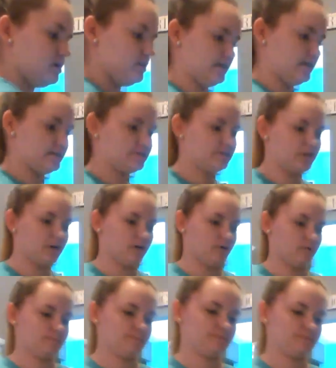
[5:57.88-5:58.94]
Yeah,
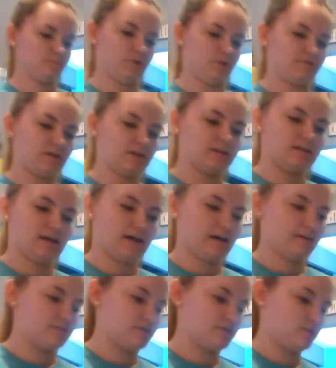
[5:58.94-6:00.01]
so we've got the
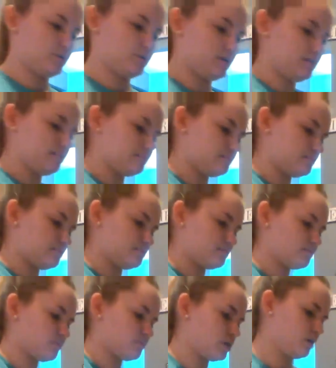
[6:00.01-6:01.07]
eggs soaking
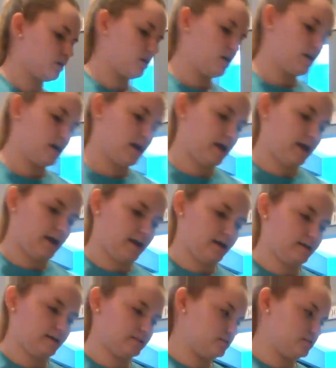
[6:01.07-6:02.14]

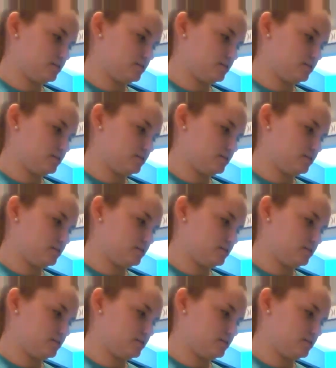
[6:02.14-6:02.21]
and